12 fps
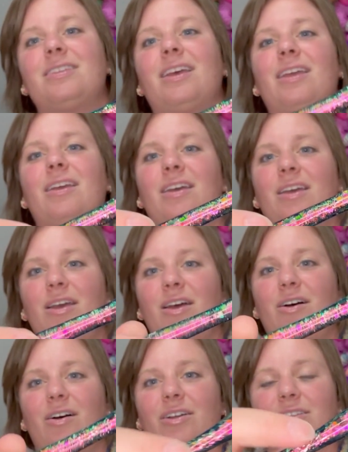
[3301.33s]
like
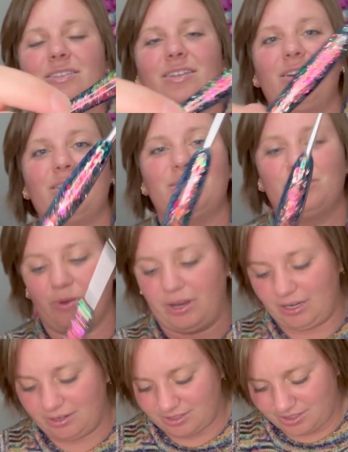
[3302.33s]
on
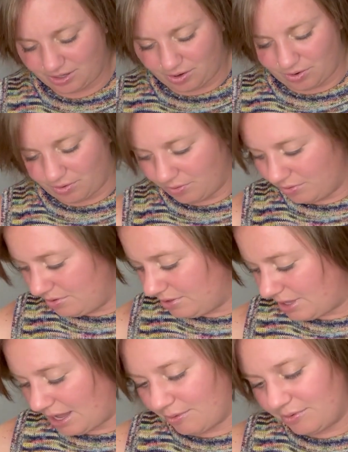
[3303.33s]
screen. So
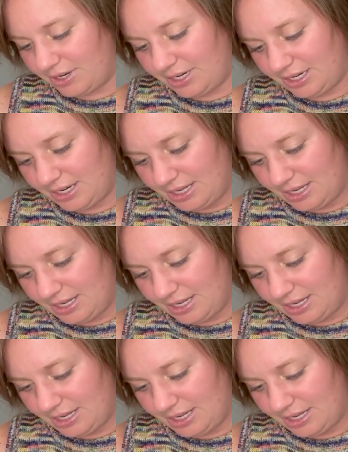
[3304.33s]
that one,